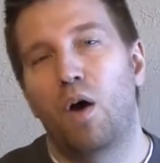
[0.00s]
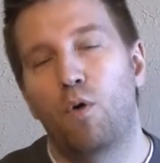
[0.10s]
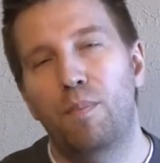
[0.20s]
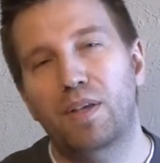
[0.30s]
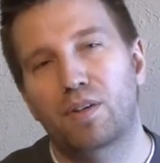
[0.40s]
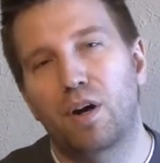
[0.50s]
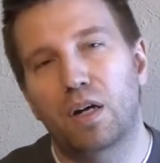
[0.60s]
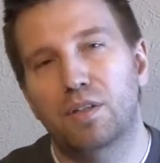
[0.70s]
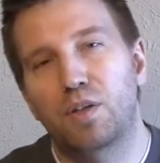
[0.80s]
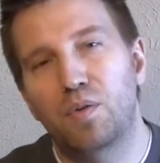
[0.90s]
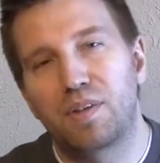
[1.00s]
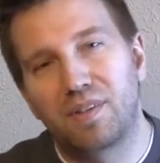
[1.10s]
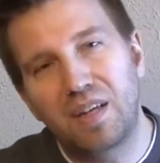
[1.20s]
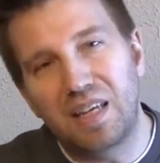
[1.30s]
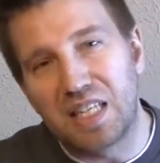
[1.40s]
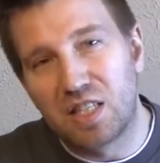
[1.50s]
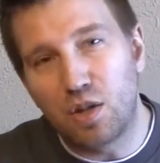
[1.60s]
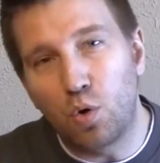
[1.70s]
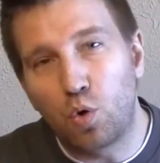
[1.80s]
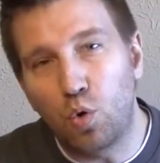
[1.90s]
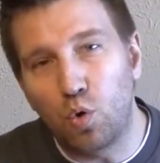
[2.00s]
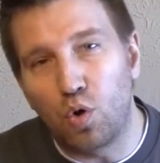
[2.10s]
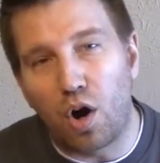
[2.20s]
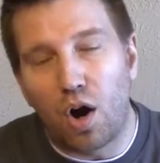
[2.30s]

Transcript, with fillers: And what makes Carcassonne, the City so cool